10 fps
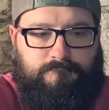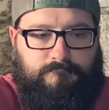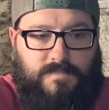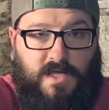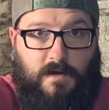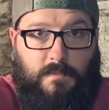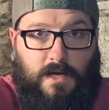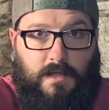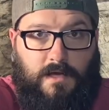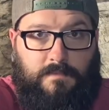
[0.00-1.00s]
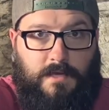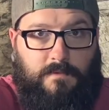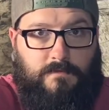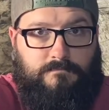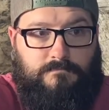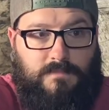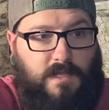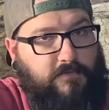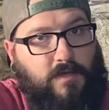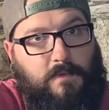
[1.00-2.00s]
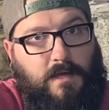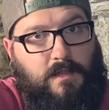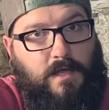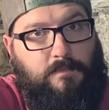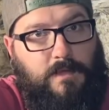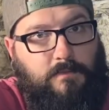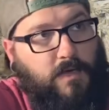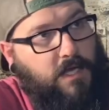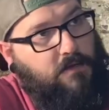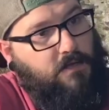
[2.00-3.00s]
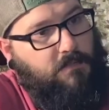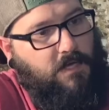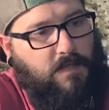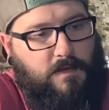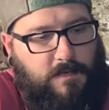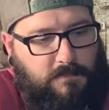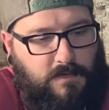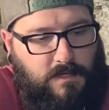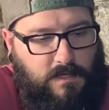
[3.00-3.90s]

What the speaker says: it's carried by a lot of people, loved on by a lot of people, hated on by a lot of people,